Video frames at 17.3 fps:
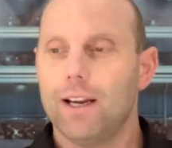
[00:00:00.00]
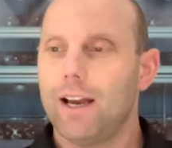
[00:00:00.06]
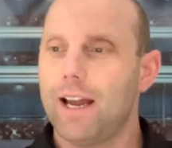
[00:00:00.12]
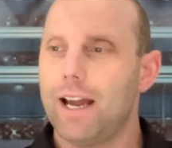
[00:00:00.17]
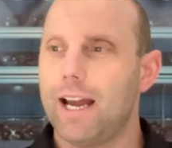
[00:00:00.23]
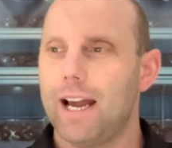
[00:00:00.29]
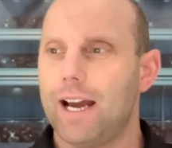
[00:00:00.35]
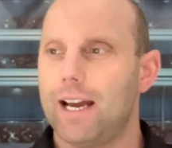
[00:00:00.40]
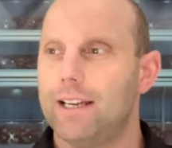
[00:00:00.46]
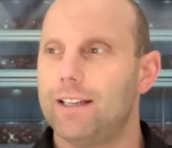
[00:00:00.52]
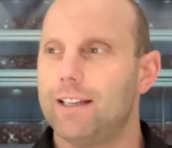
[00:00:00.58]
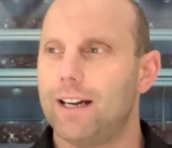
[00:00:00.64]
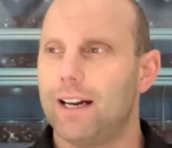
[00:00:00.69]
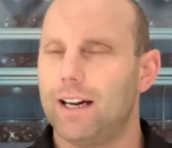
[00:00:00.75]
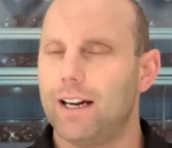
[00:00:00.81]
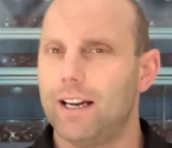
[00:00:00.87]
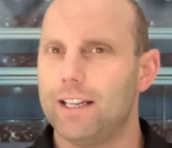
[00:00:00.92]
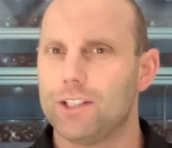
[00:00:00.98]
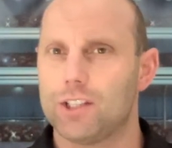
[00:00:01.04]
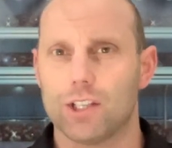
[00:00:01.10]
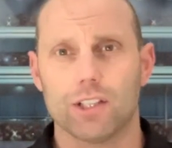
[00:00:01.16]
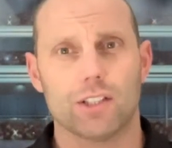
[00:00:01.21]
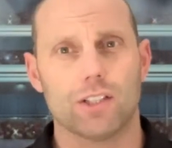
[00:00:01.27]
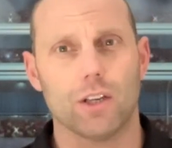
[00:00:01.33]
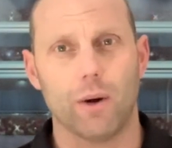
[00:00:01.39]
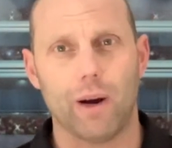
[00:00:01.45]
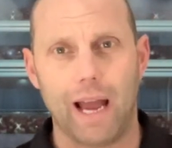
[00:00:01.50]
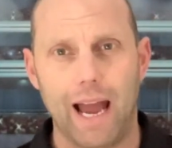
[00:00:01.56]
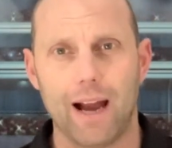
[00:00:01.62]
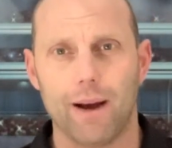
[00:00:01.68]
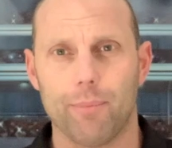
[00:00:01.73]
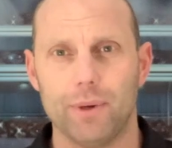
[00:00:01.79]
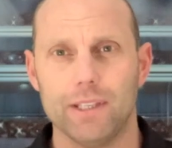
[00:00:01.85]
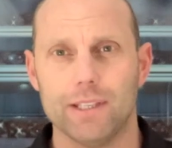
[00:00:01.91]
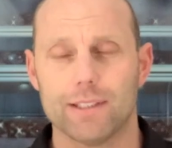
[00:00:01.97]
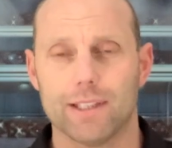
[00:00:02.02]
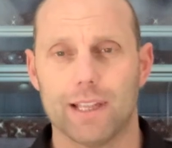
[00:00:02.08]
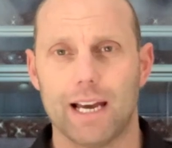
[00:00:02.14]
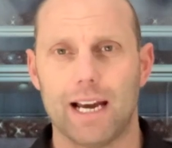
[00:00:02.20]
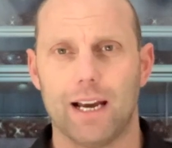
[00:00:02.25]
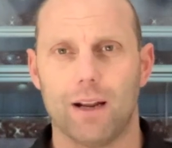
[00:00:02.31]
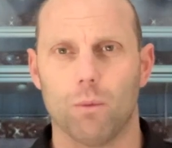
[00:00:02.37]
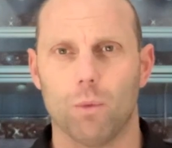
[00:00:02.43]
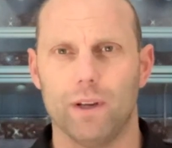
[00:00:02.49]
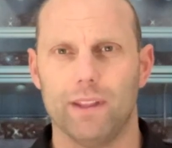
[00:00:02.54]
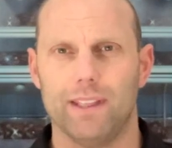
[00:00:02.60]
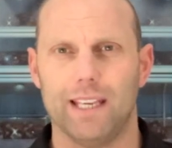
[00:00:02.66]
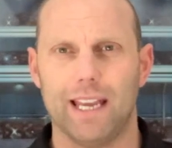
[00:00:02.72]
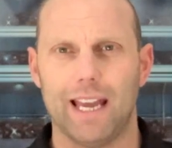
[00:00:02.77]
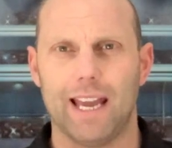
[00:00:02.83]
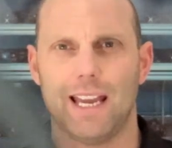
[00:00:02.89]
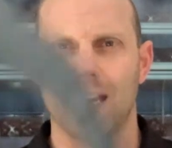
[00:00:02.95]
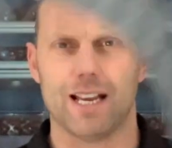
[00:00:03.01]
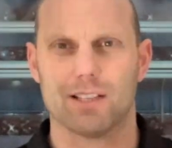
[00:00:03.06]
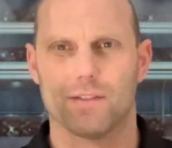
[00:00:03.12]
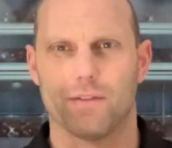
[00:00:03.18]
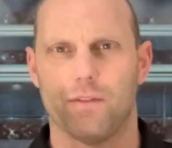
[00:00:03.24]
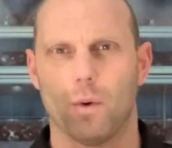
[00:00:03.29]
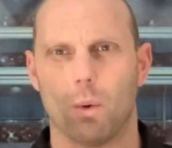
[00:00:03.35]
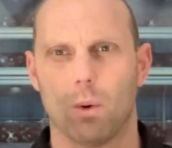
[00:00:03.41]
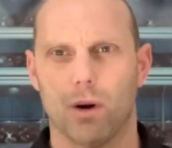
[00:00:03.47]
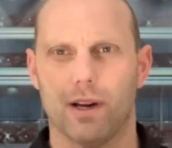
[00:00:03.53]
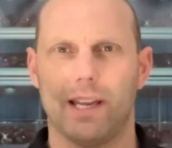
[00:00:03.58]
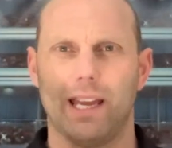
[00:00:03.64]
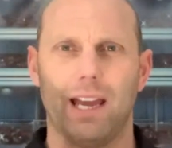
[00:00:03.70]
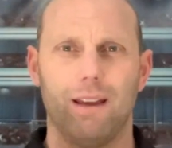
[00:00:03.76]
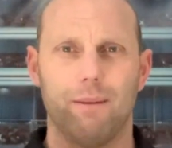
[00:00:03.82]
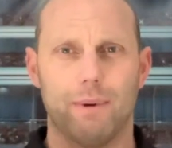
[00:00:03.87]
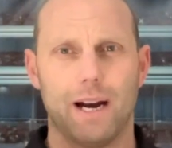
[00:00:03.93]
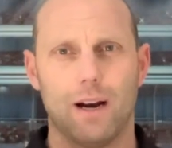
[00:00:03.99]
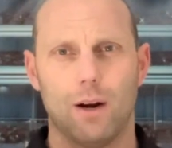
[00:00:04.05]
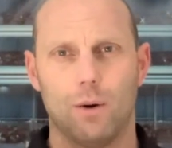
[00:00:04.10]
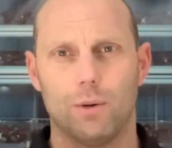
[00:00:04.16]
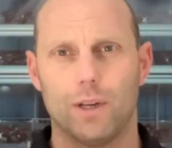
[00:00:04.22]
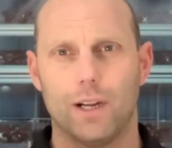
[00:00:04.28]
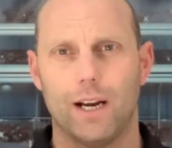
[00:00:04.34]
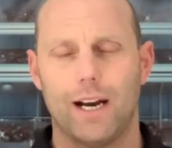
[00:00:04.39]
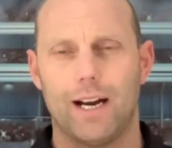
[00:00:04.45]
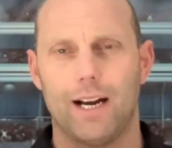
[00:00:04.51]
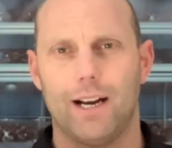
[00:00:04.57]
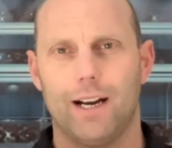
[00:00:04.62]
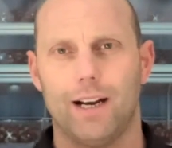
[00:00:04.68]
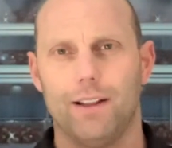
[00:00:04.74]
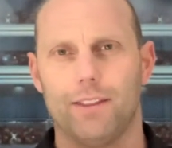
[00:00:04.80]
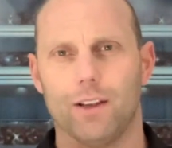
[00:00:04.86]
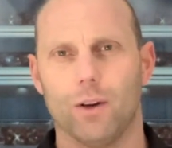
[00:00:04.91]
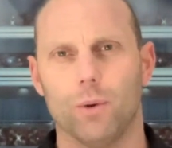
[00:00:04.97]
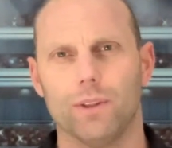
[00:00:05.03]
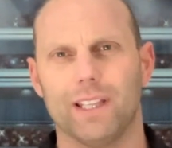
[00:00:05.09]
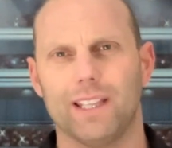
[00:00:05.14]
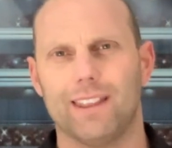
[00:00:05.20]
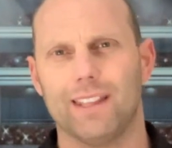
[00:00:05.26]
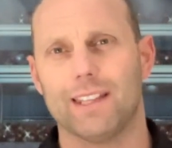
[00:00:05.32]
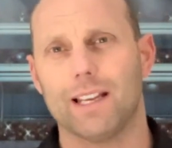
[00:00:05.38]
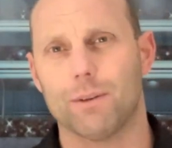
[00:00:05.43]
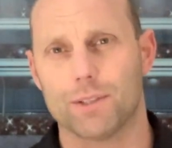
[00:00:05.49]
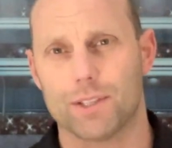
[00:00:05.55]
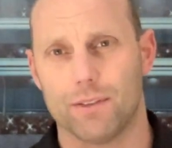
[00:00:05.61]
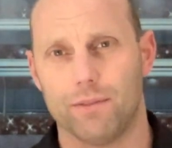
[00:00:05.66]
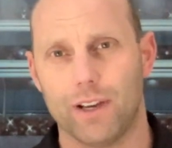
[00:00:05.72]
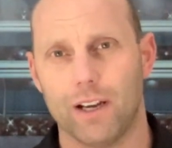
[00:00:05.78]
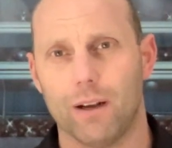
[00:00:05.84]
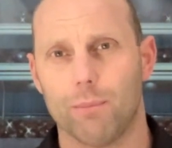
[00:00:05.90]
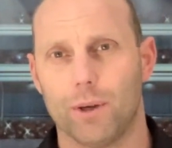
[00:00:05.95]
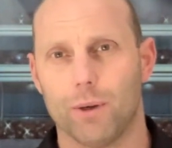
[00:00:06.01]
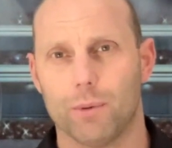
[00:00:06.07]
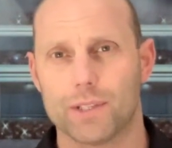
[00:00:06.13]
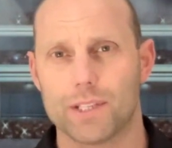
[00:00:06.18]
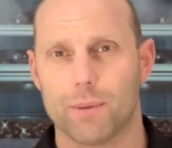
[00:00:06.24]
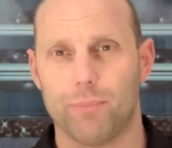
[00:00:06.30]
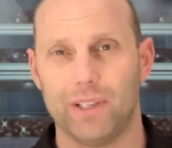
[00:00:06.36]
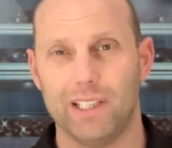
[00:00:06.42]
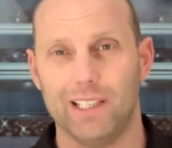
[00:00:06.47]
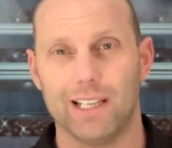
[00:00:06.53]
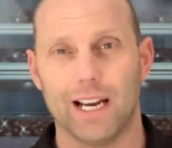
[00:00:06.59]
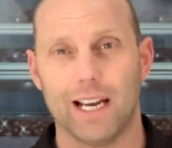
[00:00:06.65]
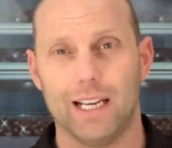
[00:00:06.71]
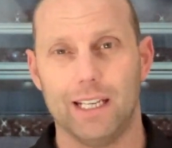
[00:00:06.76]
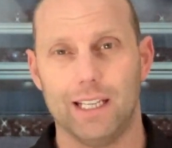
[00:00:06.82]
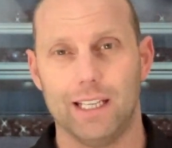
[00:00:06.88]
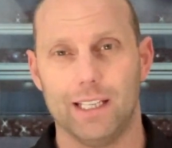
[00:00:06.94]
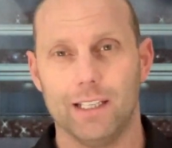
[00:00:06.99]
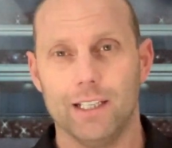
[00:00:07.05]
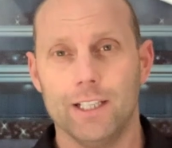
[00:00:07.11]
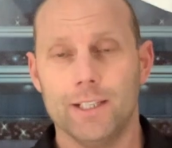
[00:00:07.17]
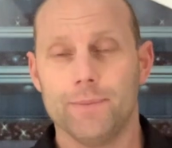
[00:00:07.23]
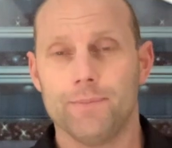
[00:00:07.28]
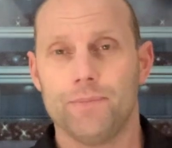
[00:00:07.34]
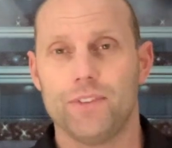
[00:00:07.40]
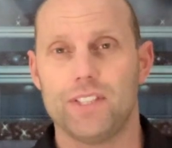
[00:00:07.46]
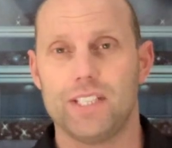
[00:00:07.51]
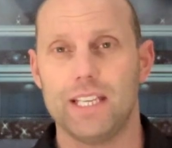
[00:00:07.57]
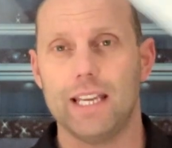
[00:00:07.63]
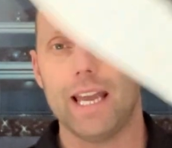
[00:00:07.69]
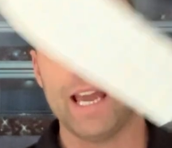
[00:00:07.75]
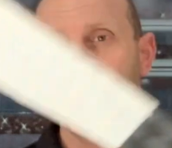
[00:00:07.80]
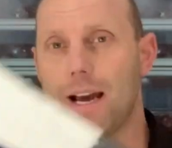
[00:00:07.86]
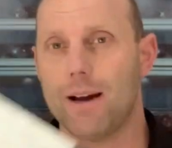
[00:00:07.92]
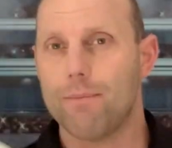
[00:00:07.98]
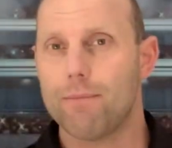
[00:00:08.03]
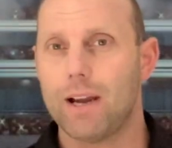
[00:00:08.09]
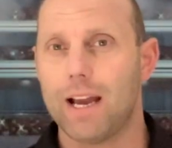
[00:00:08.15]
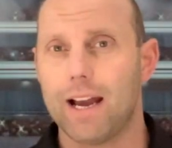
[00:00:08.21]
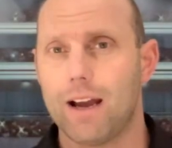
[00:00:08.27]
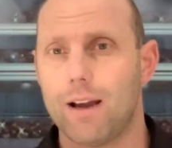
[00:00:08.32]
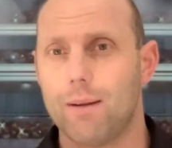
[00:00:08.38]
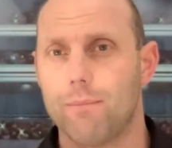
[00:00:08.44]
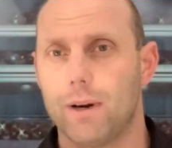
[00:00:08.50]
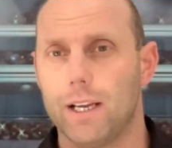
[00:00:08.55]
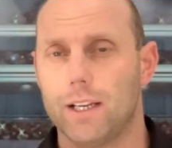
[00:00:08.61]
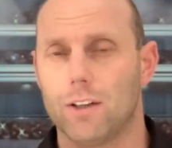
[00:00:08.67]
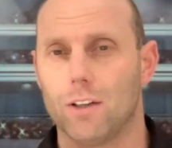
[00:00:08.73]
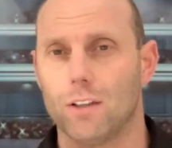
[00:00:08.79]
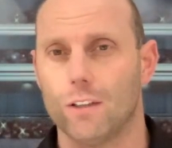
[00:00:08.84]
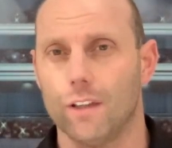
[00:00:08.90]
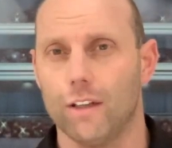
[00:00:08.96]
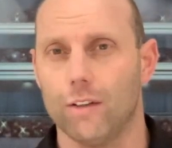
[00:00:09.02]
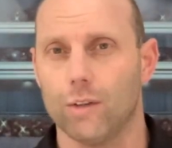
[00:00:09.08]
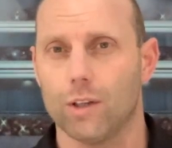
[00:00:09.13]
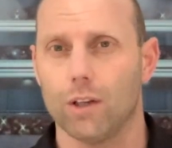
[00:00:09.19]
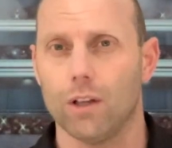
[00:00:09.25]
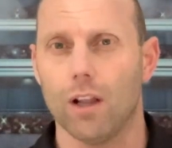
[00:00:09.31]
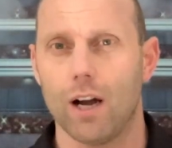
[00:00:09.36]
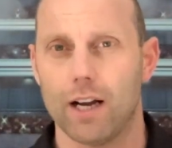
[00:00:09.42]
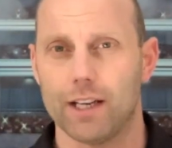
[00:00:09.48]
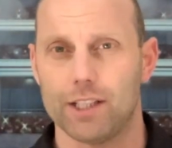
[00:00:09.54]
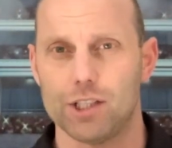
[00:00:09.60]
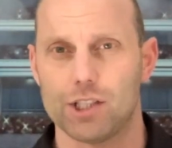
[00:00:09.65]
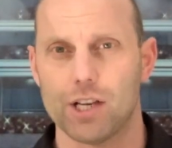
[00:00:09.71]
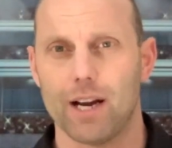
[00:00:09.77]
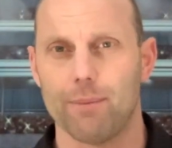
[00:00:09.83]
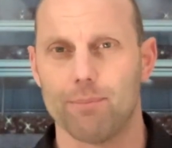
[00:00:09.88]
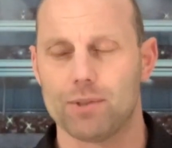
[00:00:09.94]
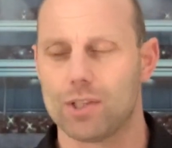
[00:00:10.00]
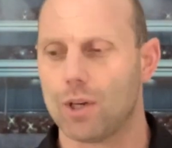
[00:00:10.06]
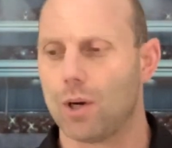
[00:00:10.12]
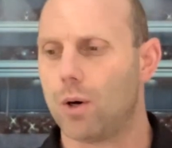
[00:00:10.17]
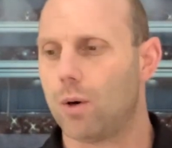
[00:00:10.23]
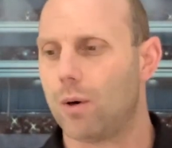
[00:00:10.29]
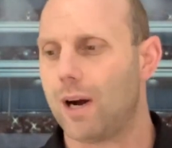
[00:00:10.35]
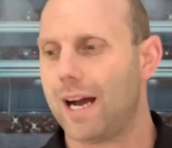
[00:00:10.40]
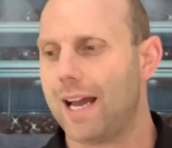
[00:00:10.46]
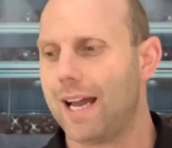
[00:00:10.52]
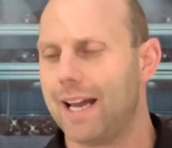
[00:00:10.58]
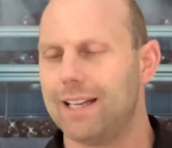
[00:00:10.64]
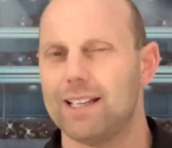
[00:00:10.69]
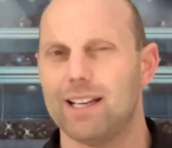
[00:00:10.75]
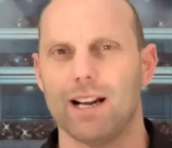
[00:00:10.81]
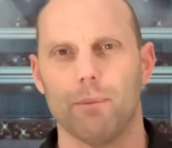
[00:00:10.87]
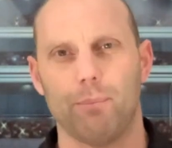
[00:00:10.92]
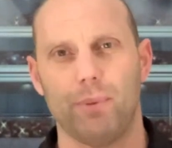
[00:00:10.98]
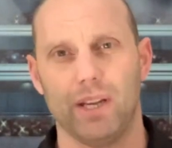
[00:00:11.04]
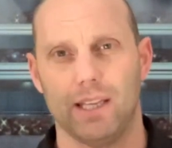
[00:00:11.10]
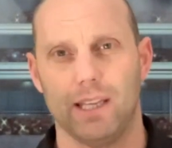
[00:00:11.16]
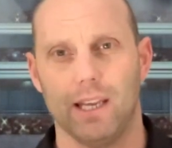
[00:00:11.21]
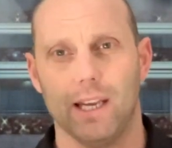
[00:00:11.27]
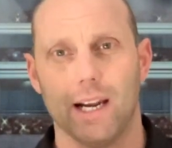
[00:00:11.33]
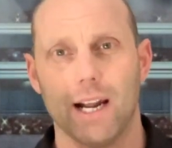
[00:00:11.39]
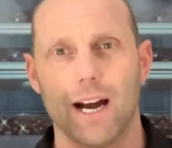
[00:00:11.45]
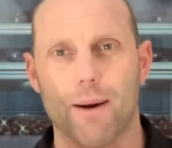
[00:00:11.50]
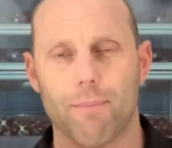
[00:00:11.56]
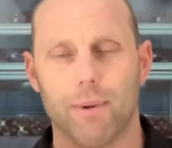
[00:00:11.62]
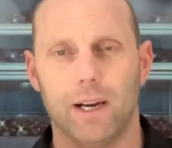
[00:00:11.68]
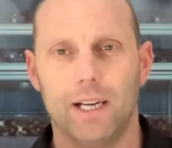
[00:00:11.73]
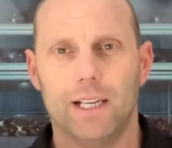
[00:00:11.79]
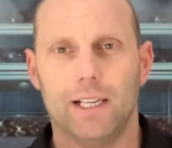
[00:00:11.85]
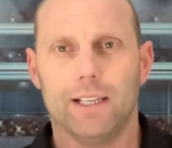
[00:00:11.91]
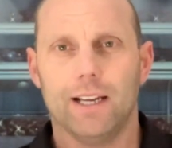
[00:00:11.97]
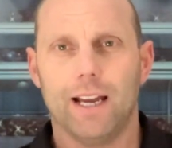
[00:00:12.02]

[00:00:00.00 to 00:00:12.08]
And it just so happens that when the AS4 came out, the only thing that was available was a P90TM at my current local hockey shop. So I ended up picking it up.